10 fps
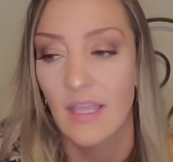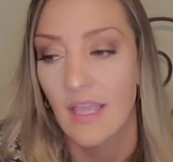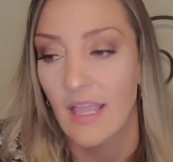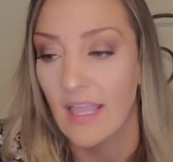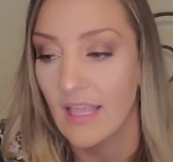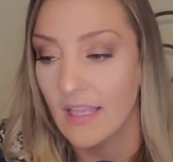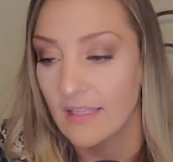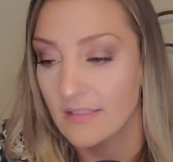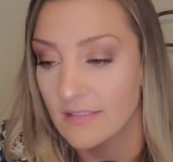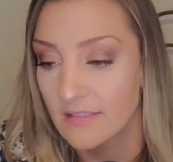
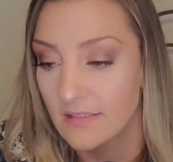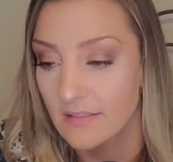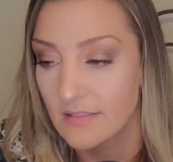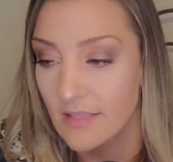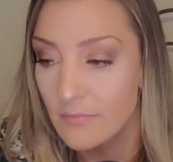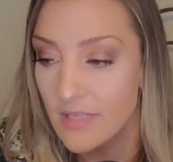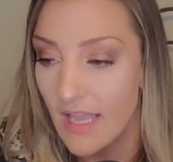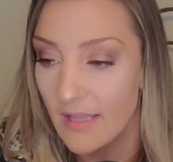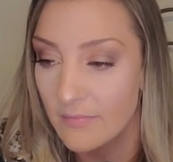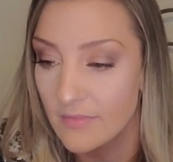And
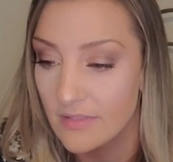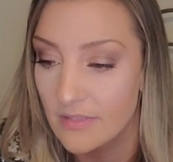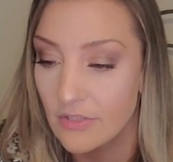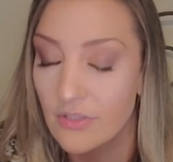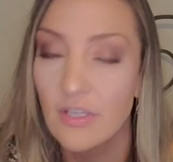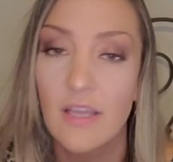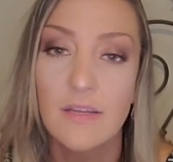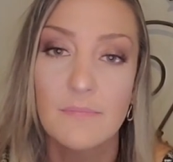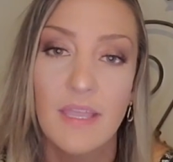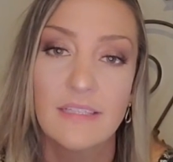sometimes you're gonna
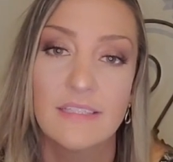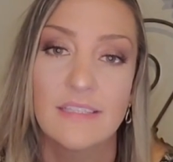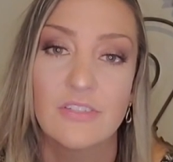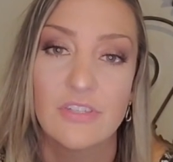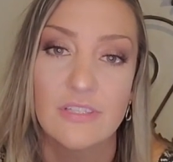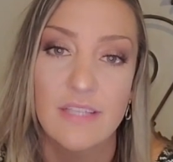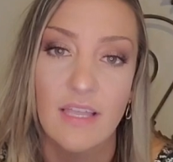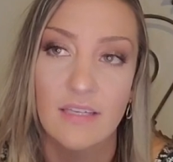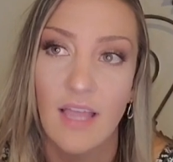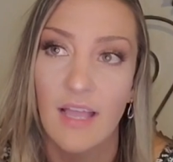make decisions
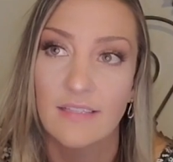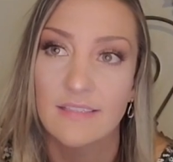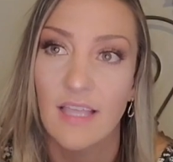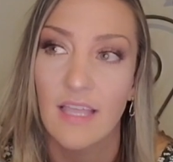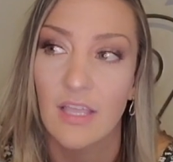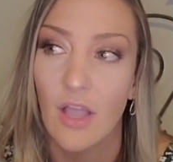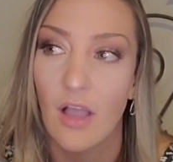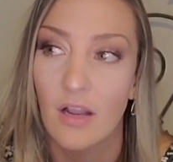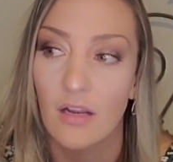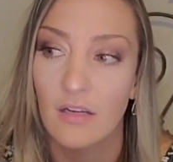that in hindsight
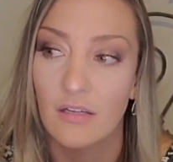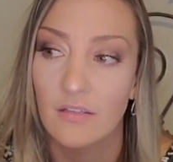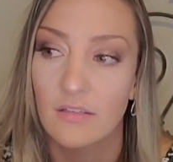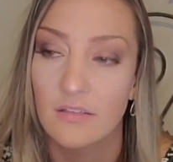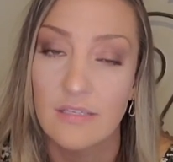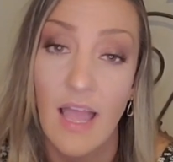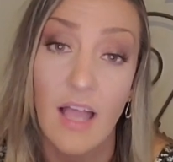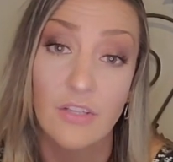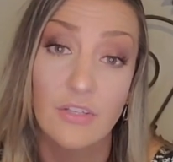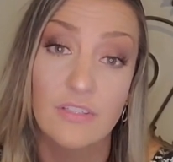are
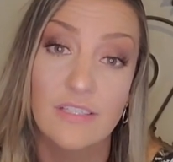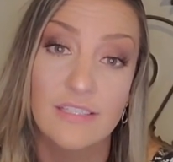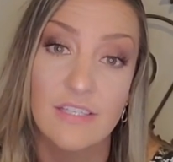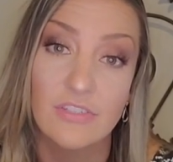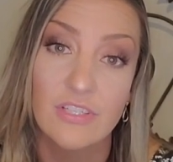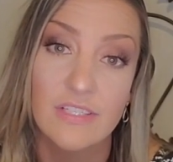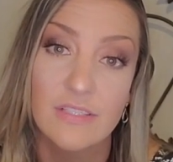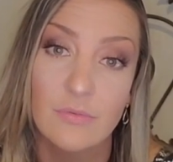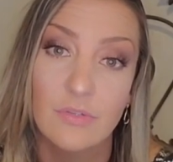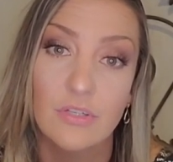not good
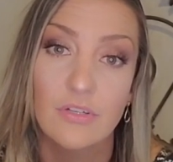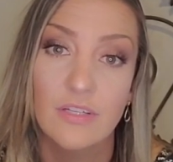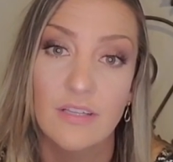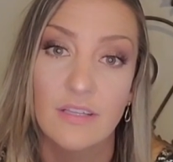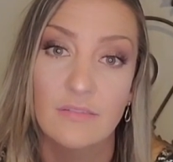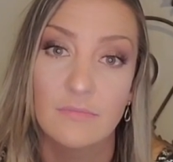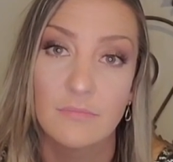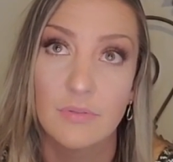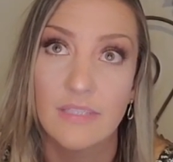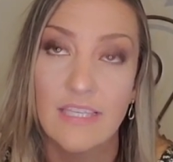decisions, or you're gonna
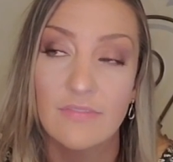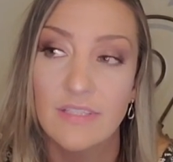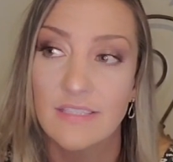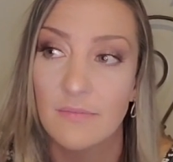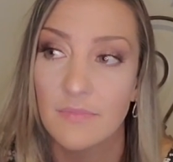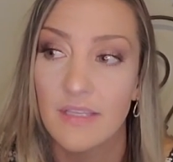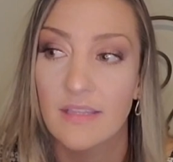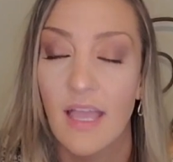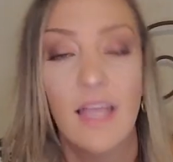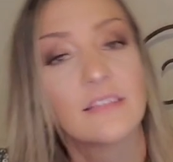believe in something
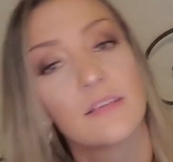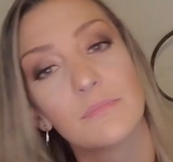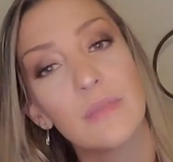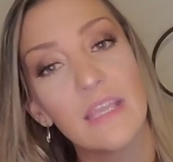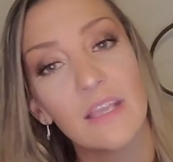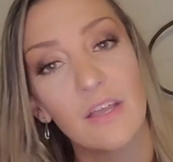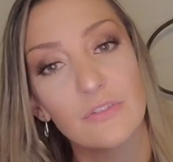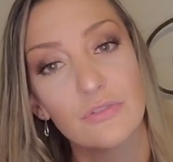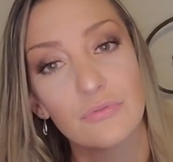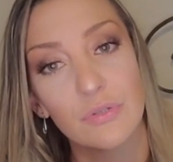that ends up being
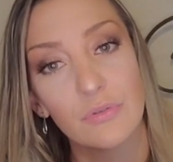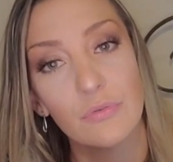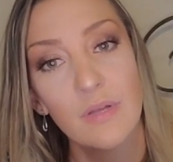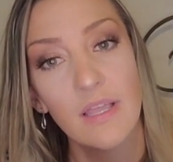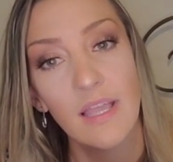untrue.